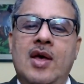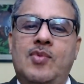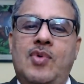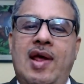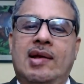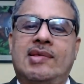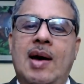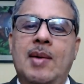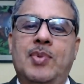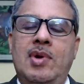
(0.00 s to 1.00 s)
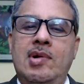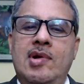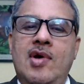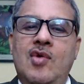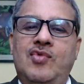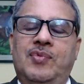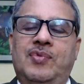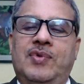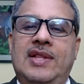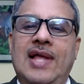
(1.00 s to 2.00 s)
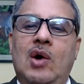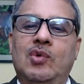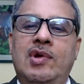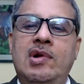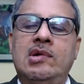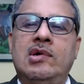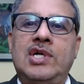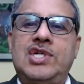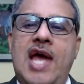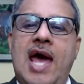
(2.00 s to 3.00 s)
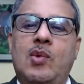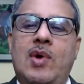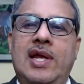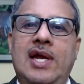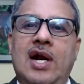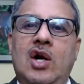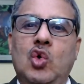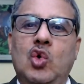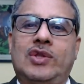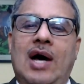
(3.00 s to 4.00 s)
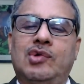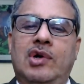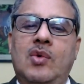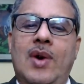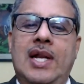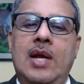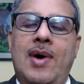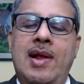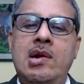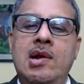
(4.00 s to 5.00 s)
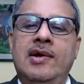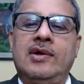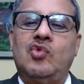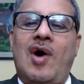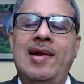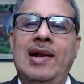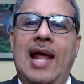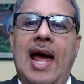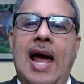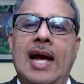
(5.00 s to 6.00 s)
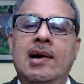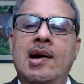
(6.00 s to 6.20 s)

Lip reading: For example, 50,000 January 2021, 1 lakh.